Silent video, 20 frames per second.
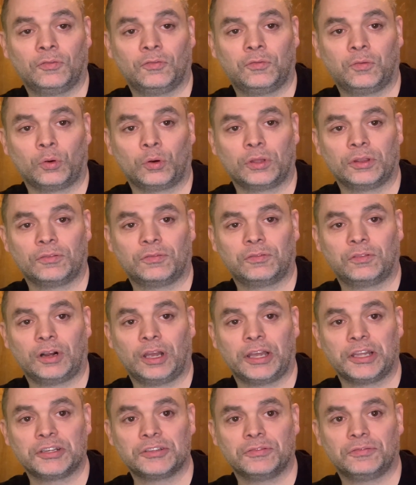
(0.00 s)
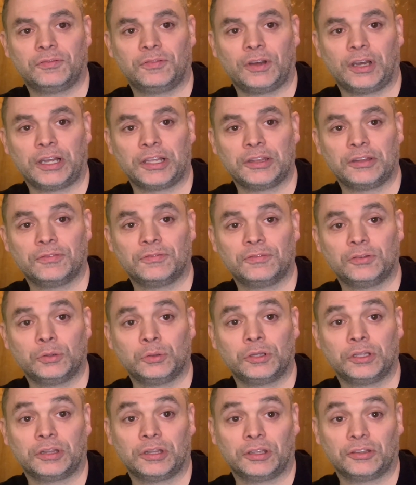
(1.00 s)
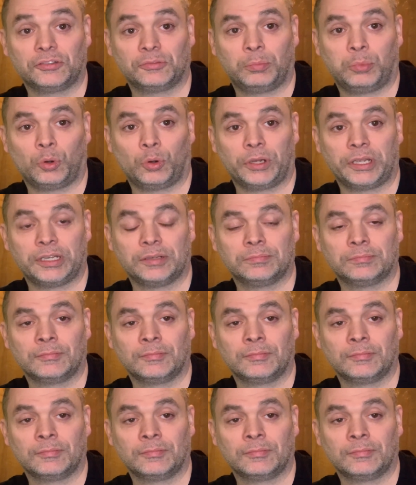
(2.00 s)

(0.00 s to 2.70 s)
for the fry to find the food at this point.